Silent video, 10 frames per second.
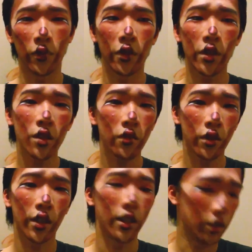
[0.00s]
the reason
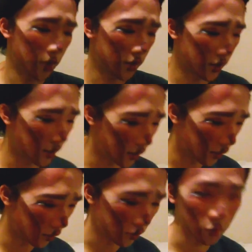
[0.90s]
for that is because I think
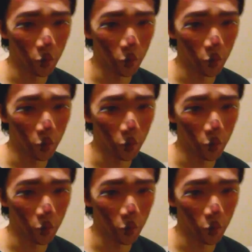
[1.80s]
it looks